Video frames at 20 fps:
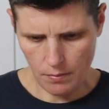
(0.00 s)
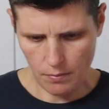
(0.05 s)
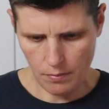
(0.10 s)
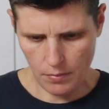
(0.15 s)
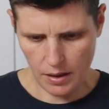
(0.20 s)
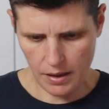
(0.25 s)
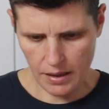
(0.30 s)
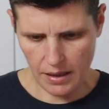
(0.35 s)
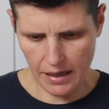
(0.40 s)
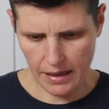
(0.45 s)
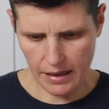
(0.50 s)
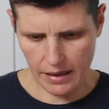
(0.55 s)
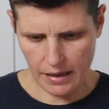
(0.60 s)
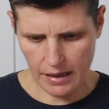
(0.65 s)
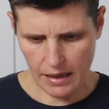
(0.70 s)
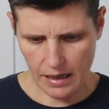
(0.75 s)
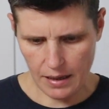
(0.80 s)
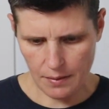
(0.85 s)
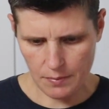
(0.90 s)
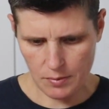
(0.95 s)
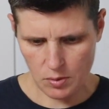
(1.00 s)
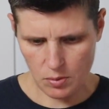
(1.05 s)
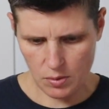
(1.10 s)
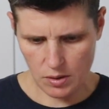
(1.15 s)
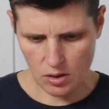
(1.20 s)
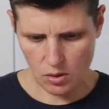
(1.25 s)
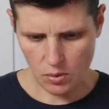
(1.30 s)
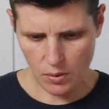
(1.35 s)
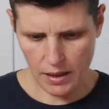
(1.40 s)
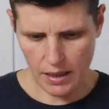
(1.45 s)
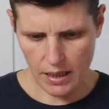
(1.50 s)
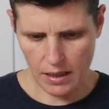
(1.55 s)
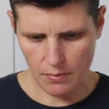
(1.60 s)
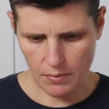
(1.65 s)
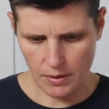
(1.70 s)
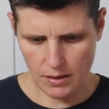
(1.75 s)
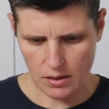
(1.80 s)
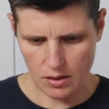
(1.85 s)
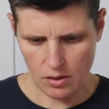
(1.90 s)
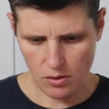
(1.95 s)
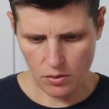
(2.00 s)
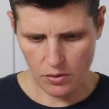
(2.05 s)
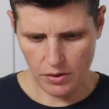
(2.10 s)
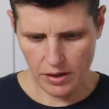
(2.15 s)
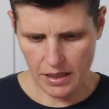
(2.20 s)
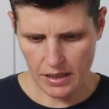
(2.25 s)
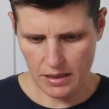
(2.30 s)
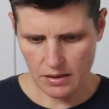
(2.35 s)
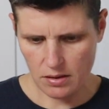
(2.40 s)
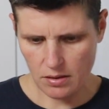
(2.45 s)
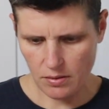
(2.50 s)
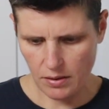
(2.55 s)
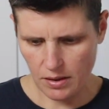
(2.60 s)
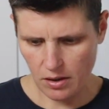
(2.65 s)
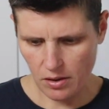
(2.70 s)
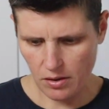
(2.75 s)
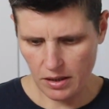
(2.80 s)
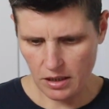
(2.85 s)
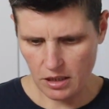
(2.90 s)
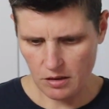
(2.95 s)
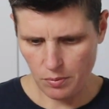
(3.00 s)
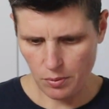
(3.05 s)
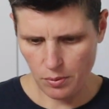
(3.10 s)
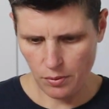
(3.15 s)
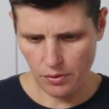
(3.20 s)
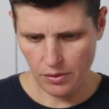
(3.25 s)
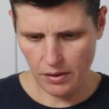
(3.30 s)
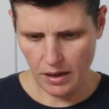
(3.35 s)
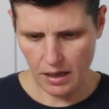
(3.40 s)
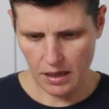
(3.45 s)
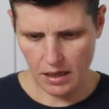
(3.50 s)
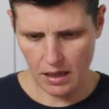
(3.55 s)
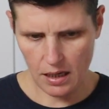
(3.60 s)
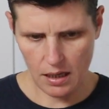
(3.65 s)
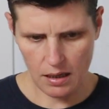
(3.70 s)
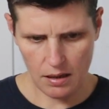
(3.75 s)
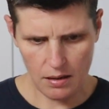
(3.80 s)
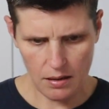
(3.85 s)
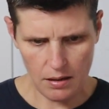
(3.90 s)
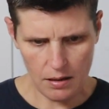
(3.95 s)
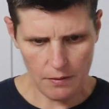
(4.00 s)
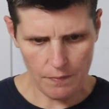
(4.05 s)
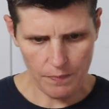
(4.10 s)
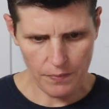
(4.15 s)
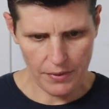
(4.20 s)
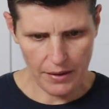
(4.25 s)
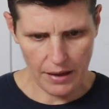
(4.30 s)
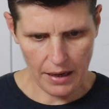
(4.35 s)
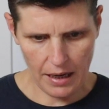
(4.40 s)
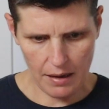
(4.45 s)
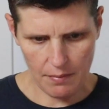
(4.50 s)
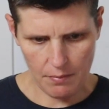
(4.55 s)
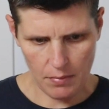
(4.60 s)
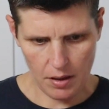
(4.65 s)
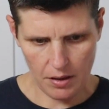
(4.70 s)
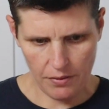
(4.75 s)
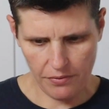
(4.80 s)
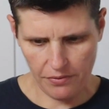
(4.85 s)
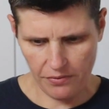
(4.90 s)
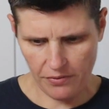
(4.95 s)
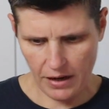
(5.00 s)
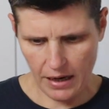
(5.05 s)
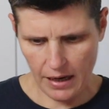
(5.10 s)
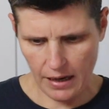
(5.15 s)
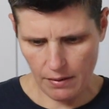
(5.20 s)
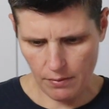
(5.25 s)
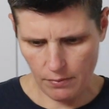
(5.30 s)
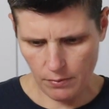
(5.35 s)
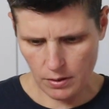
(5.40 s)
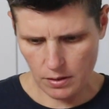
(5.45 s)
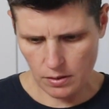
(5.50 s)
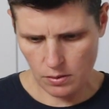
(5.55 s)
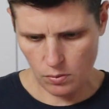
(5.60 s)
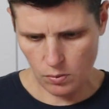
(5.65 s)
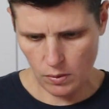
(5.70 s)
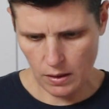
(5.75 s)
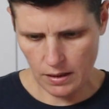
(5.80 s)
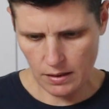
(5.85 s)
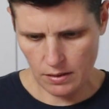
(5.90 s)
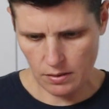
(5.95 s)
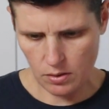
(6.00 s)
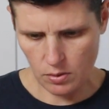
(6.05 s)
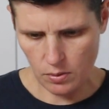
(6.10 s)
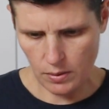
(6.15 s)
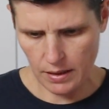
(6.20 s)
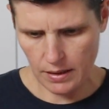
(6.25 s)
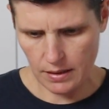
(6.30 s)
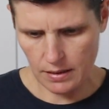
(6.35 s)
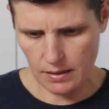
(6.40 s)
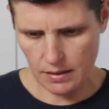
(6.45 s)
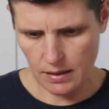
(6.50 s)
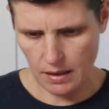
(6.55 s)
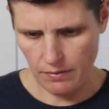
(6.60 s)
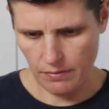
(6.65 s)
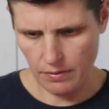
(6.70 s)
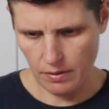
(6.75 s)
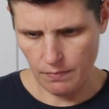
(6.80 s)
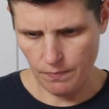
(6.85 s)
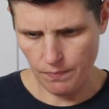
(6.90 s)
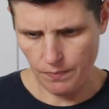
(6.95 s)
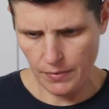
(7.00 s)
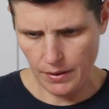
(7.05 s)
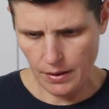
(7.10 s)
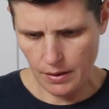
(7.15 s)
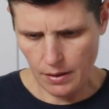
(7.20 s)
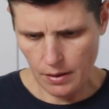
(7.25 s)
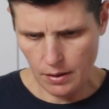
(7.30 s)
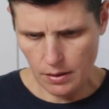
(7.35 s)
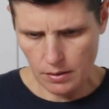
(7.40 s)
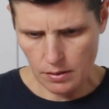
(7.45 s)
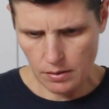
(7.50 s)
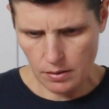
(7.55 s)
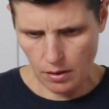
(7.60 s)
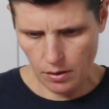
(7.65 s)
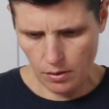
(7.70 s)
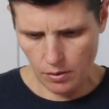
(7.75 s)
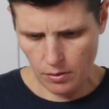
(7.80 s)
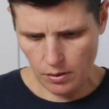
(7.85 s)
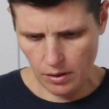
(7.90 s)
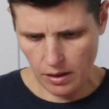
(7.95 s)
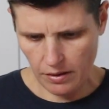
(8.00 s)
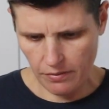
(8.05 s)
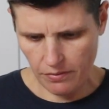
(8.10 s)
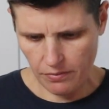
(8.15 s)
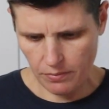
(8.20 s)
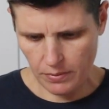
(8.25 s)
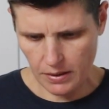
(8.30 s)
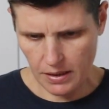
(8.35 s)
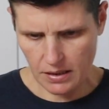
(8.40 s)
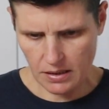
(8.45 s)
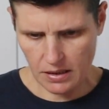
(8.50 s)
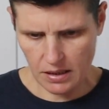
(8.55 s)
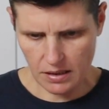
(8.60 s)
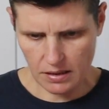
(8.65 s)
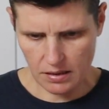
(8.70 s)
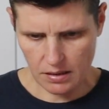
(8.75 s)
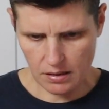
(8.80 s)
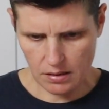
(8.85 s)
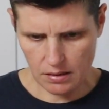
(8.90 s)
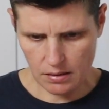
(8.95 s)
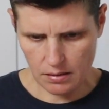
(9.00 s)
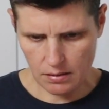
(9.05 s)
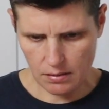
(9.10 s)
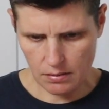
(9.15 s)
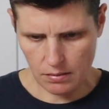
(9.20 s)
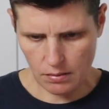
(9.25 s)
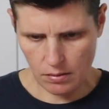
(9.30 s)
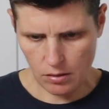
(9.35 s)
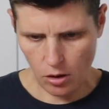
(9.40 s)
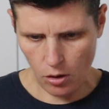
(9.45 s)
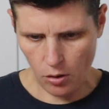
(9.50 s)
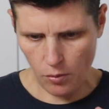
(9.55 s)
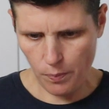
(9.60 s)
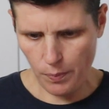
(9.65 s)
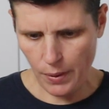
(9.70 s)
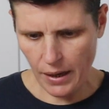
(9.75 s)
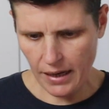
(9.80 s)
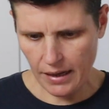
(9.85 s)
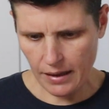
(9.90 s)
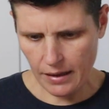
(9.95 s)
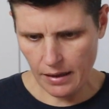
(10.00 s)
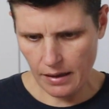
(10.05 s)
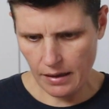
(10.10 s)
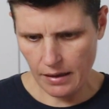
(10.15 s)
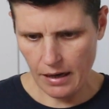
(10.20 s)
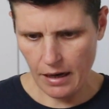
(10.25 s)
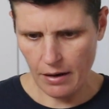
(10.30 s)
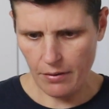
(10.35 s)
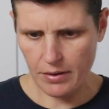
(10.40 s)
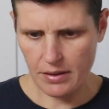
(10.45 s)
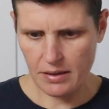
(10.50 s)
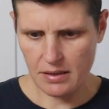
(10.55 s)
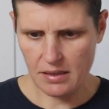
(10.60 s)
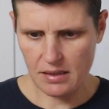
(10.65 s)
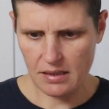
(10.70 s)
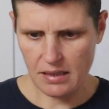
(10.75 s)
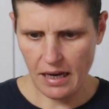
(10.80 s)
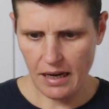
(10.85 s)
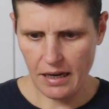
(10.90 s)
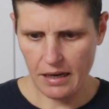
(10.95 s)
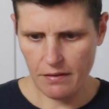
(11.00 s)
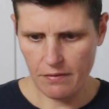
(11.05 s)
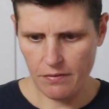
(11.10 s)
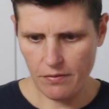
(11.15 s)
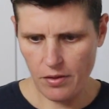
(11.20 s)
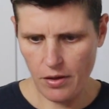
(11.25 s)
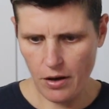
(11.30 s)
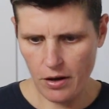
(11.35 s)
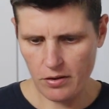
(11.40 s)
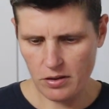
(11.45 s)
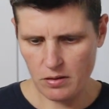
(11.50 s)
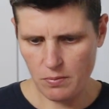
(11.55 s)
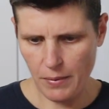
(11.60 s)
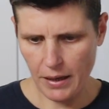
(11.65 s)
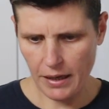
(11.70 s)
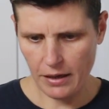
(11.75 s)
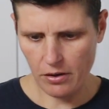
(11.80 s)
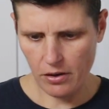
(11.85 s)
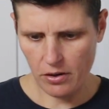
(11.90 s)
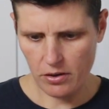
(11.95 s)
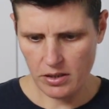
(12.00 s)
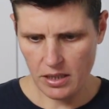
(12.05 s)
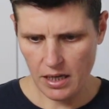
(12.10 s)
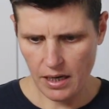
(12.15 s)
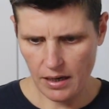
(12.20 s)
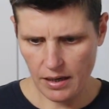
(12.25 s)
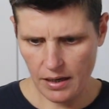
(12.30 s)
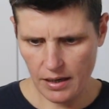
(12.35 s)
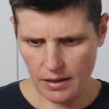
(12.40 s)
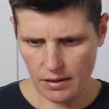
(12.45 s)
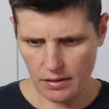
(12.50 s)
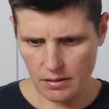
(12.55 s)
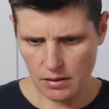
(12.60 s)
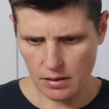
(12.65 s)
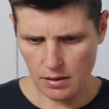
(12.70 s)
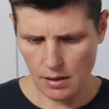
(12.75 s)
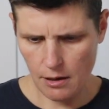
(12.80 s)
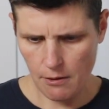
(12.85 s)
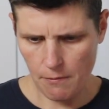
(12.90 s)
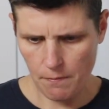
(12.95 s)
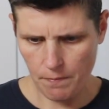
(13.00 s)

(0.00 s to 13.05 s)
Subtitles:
My net carbs was 20, which it already is, so I don't need to put that in. And my fat was 127. So if we just go back, now it's saved those macro targets.